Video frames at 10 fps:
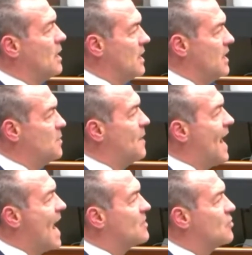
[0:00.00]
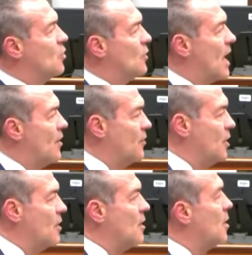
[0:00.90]
He's been asked to go down
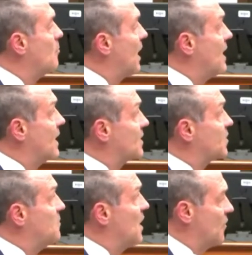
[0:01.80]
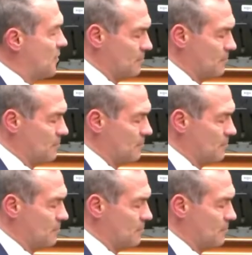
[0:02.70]
there by Nick Smith.